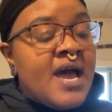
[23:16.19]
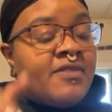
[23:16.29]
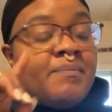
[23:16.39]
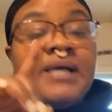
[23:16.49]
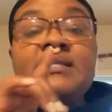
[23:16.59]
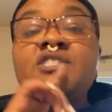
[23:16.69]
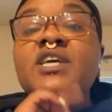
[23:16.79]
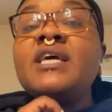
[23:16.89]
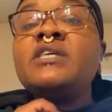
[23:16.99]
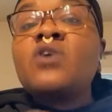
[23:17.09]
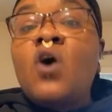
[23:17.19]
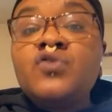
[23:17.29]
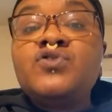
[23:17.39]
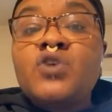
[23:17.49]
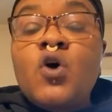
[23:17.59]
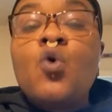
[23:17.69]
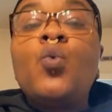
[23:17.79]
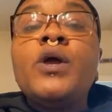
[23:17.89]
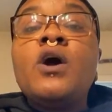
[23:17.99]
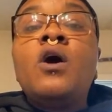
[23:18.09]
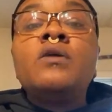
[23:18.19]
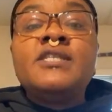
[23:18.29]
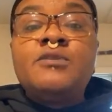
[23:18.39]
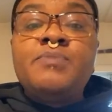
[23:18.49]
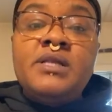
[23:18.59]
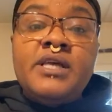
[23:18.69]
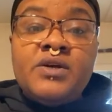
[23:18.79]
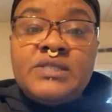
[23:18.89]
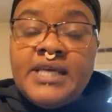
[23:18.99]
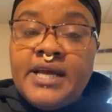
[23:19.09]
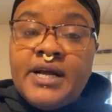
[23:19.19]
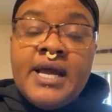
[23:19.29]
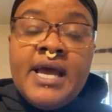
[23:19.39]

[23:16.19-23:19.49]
The message is also, we all need to be leaders here.